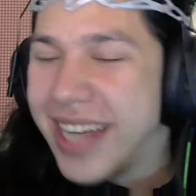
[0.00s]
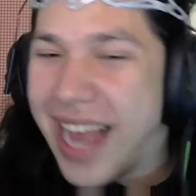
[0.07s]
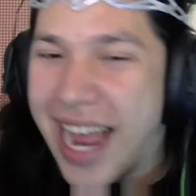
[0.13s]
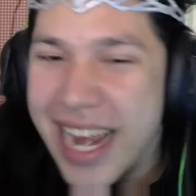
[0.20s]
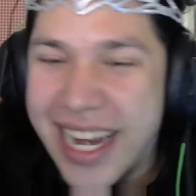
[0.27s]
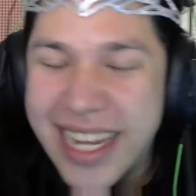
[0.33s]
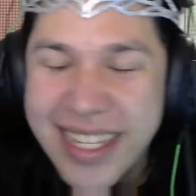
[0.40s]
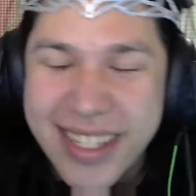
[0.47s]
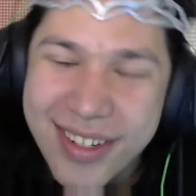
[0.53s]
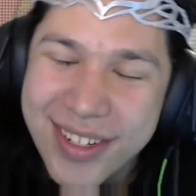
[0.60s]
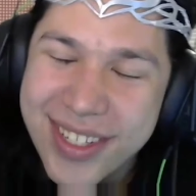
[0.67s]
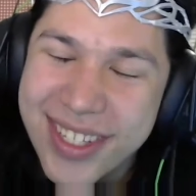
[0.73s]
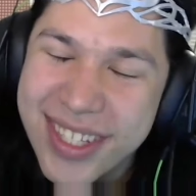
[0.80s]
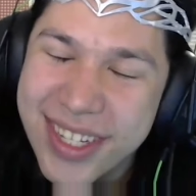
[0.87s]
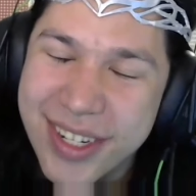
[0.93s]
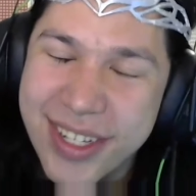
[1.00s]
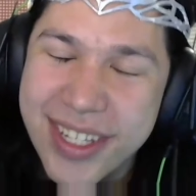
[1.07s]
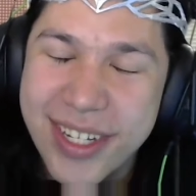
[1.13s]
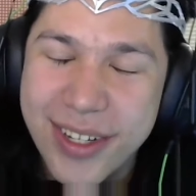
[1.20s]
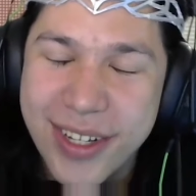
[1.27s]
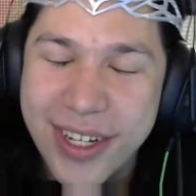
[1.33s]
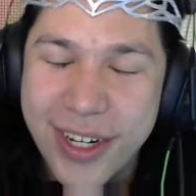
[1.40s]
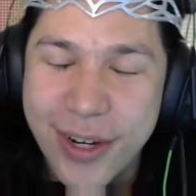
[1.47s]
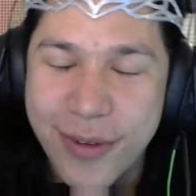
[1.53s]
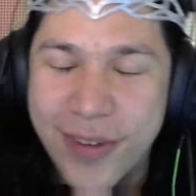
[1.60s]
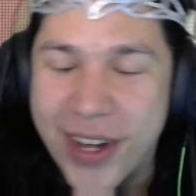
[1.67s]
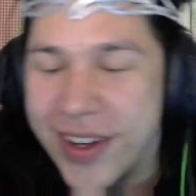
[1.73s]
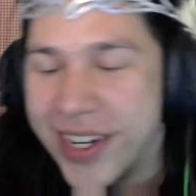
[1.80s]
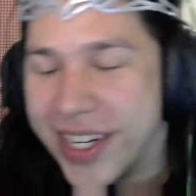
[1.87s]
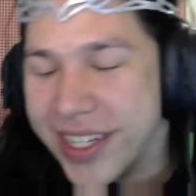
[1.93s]
I guess there's there's still you know
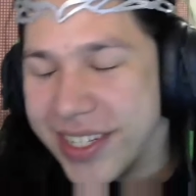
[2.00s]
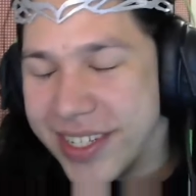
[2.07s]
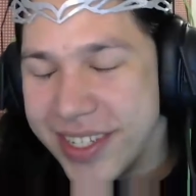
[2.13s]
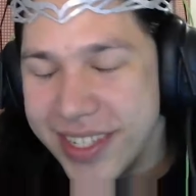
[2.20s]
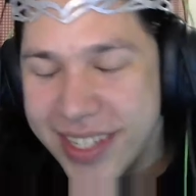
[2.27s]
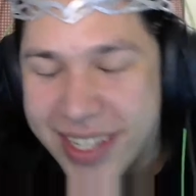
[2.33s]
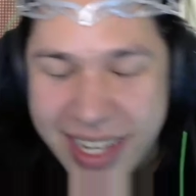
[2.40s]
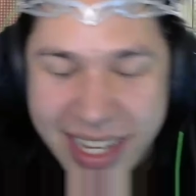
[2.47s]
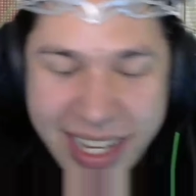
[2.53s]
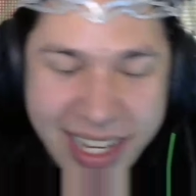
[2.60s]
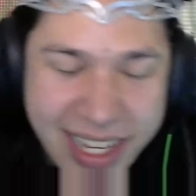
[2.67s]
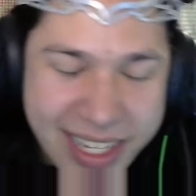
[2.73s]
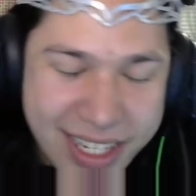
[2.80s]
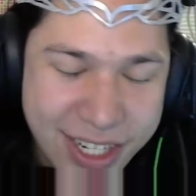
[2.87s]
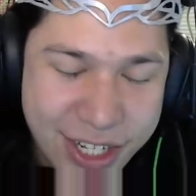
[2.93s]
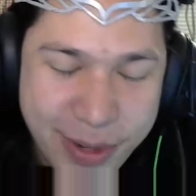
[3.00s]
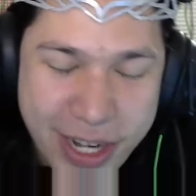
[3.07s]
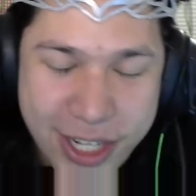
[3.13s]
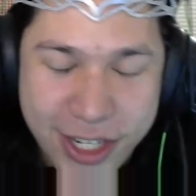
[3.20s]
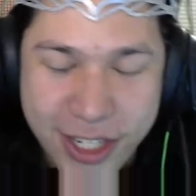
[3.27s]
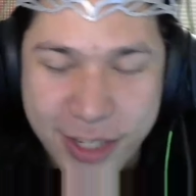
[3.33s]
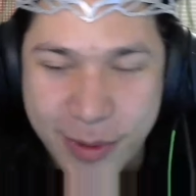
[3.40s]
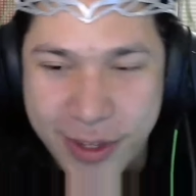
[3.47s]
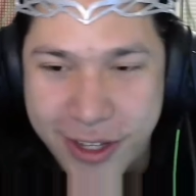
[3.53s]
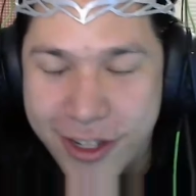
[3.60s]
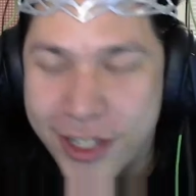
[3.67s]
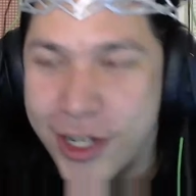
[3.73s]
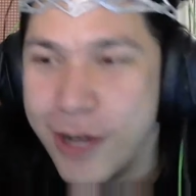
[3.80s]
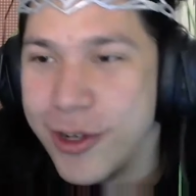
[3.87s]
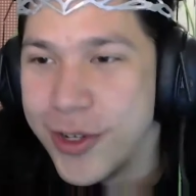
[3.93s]
various situations where there are
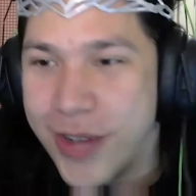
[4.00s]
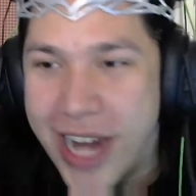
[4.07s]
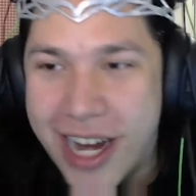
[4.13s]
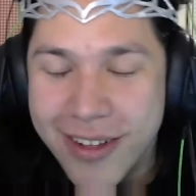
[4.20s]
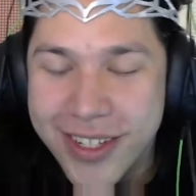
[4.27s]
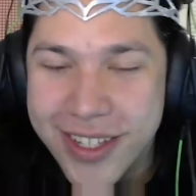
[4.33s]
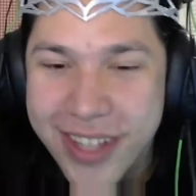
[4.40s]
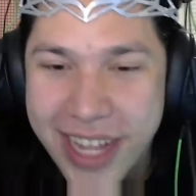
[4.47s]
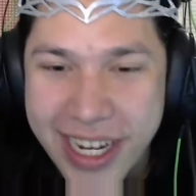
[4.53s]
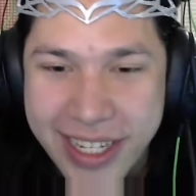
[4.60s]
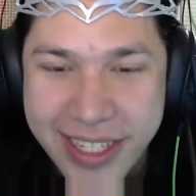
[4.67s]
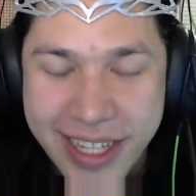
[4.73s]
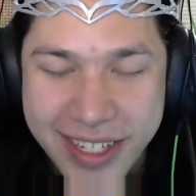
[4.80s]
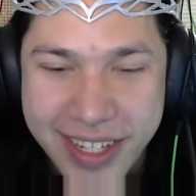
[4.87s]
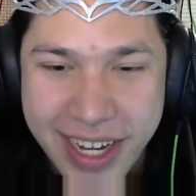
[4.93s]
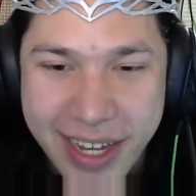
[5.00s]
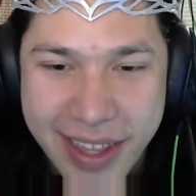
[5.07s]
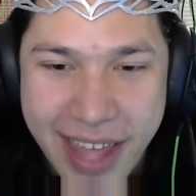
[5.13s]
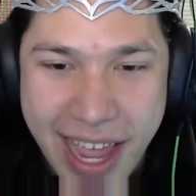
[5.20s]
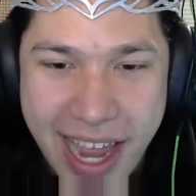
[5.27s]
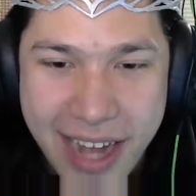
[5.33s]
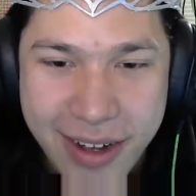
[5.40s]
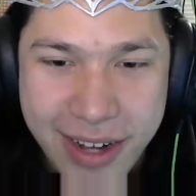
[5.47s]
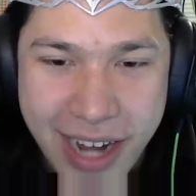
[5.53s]
show trials and like things like that.